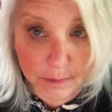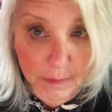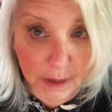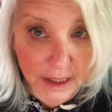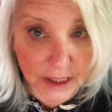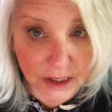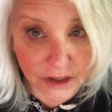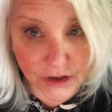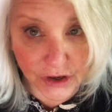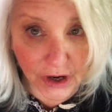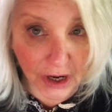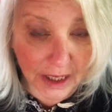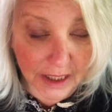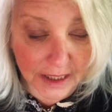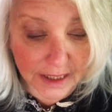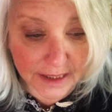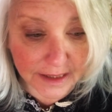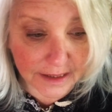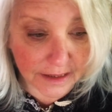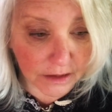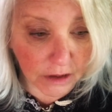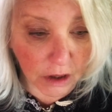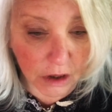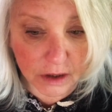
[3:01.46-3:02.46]
my shy
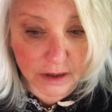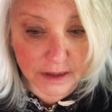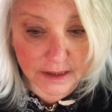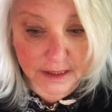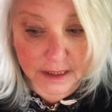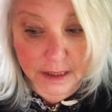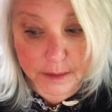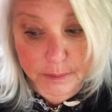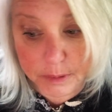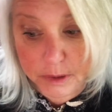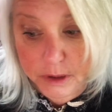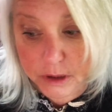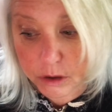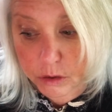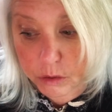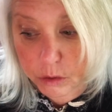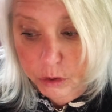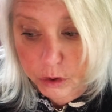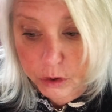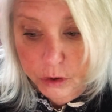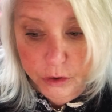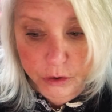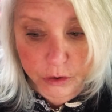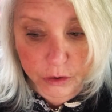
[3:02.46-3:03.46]
little dog sleep in the
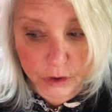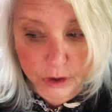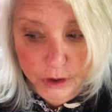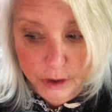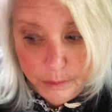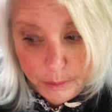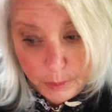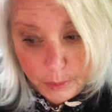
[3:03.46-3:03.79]
corner during the